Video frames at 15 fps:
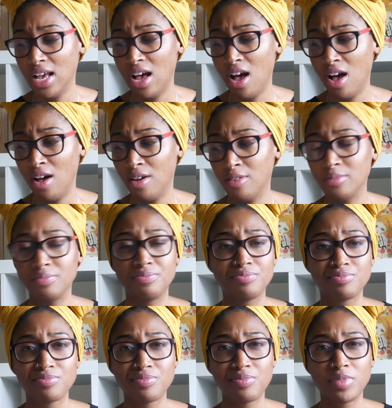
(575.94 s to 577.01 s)

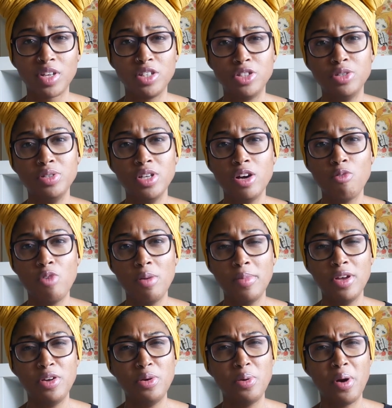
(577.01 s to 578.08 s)
2 young
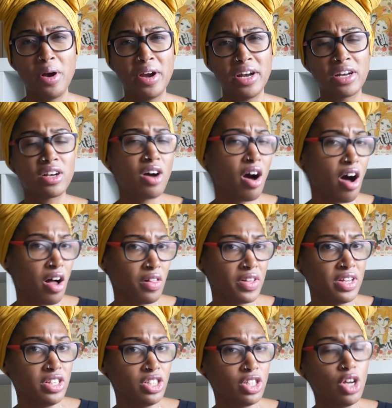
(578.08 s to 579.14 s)
women who are in
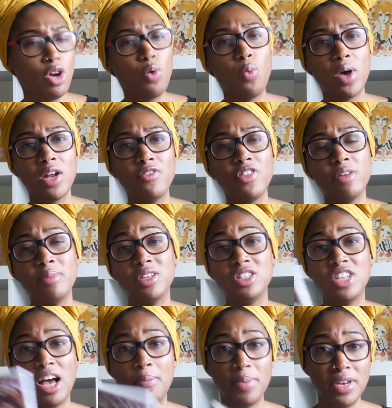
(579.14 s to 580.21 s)
college. One of them is
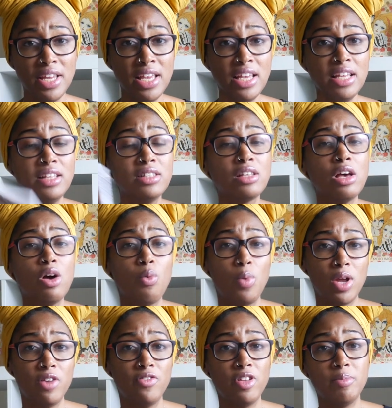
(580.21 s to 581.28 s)
Japanese,
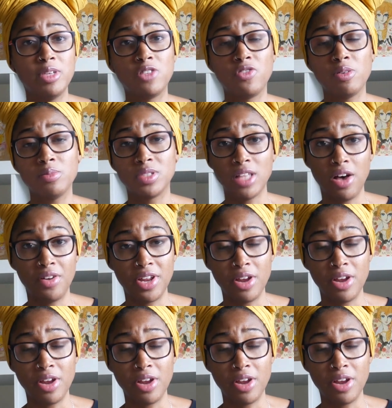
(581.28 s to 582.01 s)
one of them is from Saudi